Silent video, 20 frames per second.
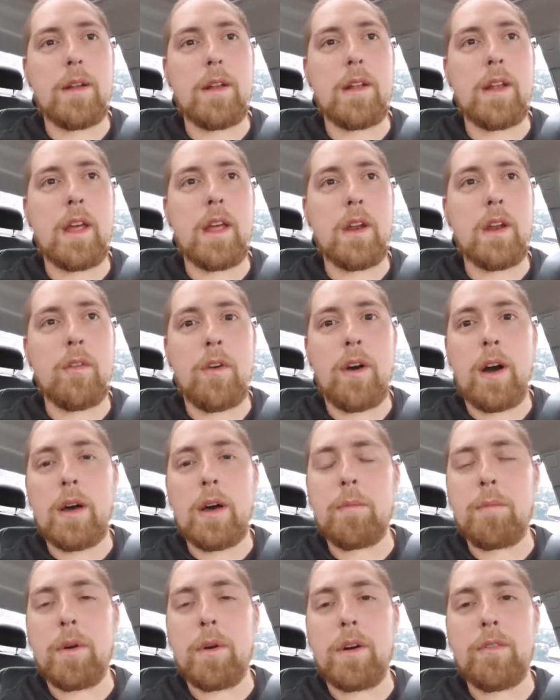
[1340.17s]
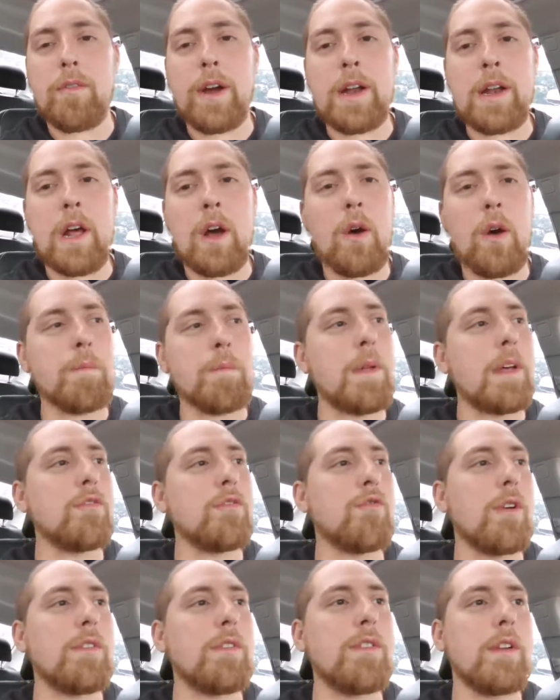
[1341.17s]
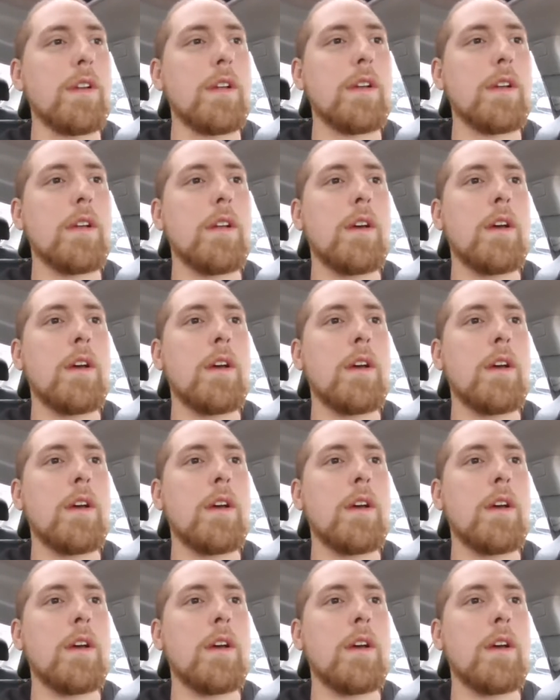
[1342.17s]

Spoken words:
later on. But right now I'm not stressing it.